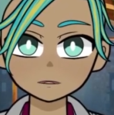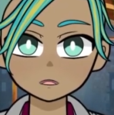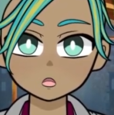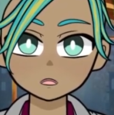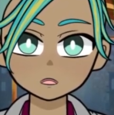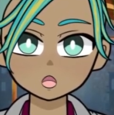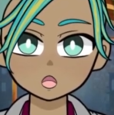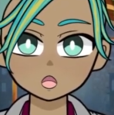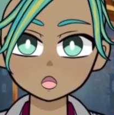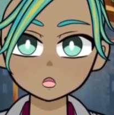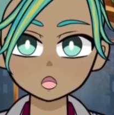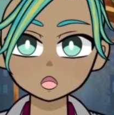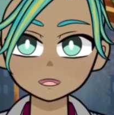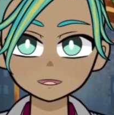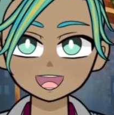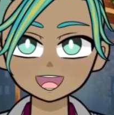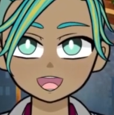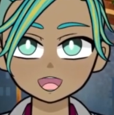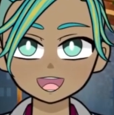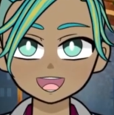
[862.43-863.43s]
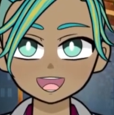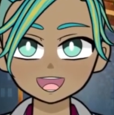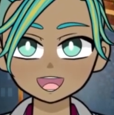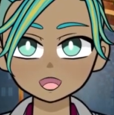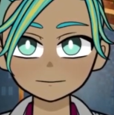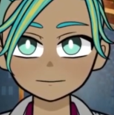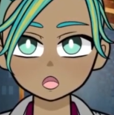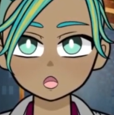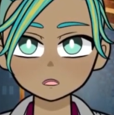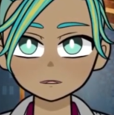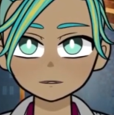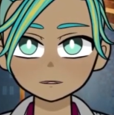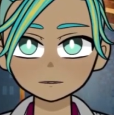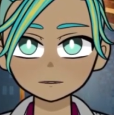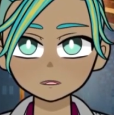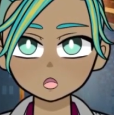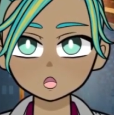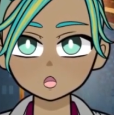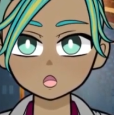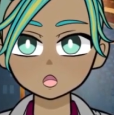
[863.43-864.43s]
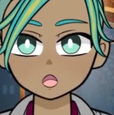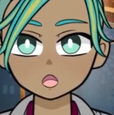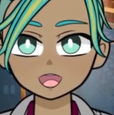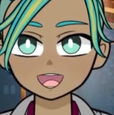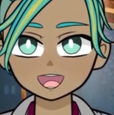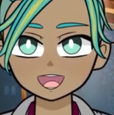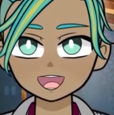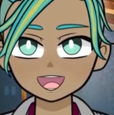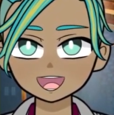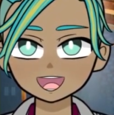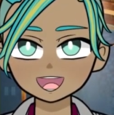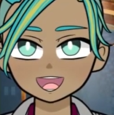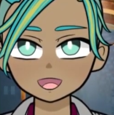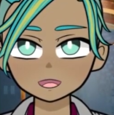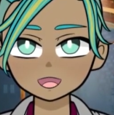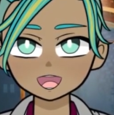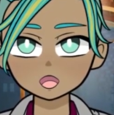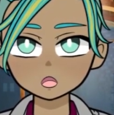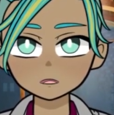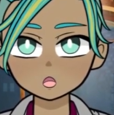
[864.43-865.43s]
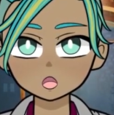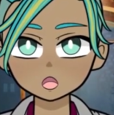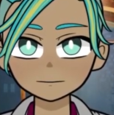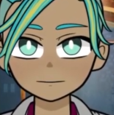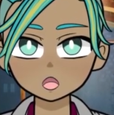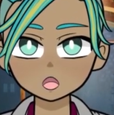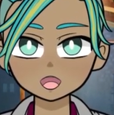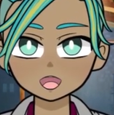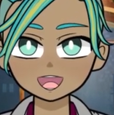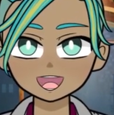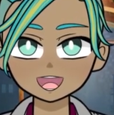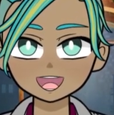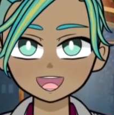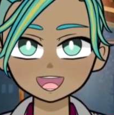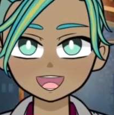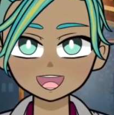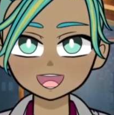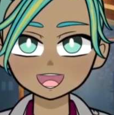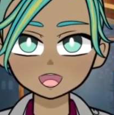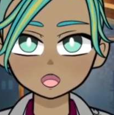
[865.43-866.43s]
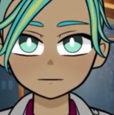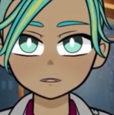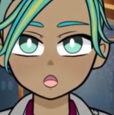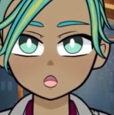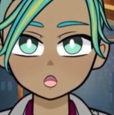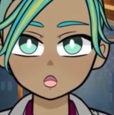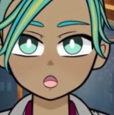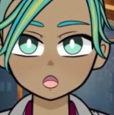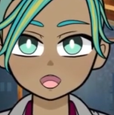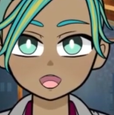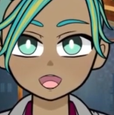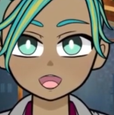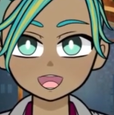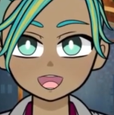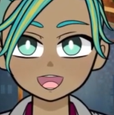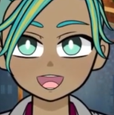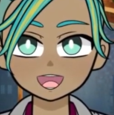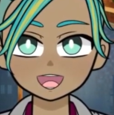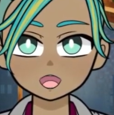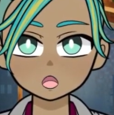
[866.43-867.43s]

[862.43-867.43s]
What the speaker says: but for the green variant, it felt wrong to leave them when it felt like the stats could be organized